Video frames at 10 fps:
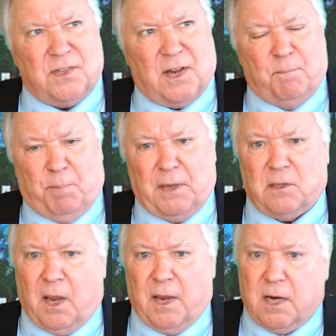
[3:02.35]
a
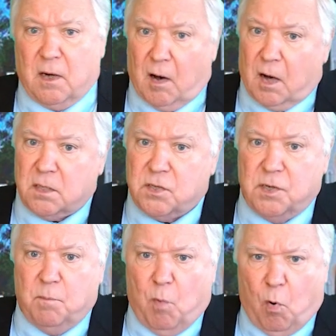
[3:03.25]
bit like an
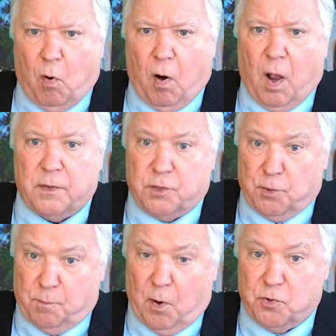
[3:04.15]
oxymoron
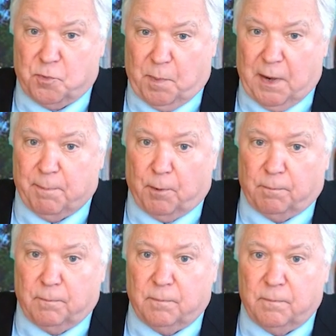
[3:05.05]
to most people.
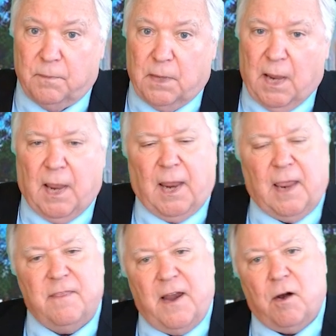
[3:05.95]

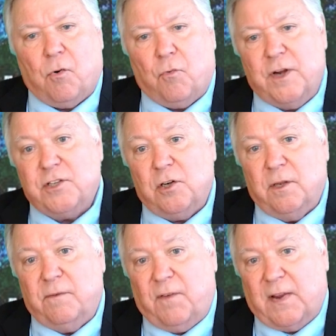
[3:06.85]
In their
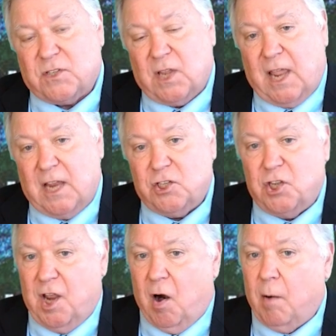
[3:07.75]
original
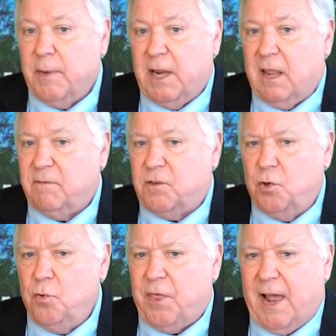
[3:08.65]
investigation, the Army gave
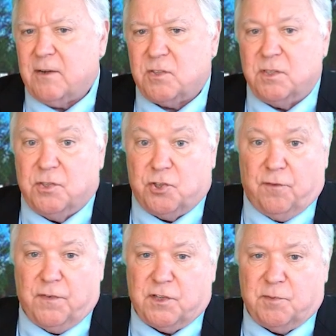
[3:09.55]
2,000
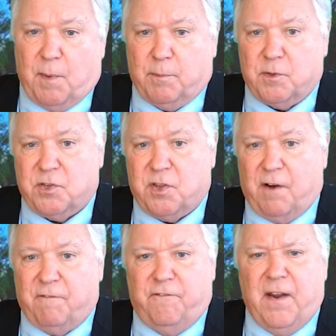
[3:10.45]
service members
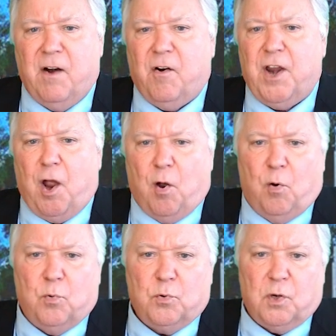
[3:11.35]
their very
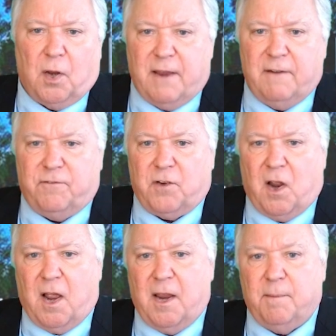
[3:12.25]
own
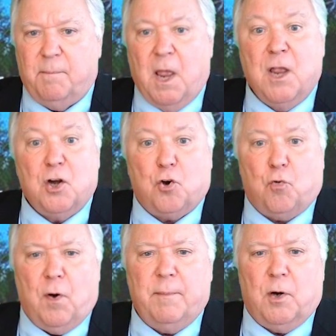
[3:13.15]
lifetime
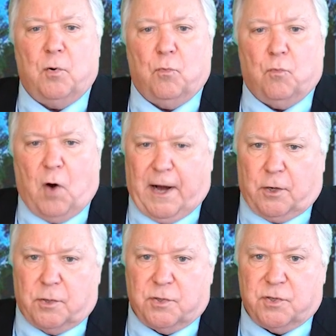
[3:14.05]
criminal
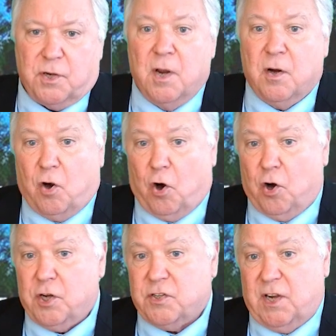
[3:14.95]
records,
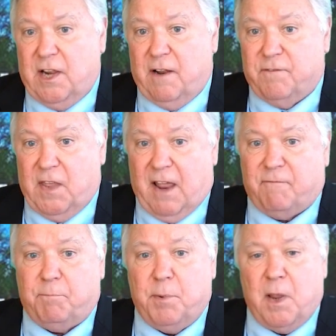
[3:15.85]
courtesy of the
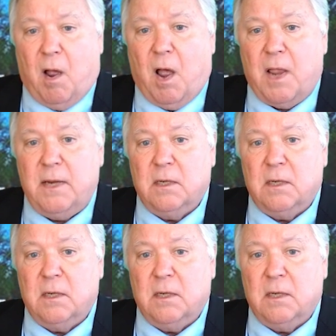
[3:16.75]
FBI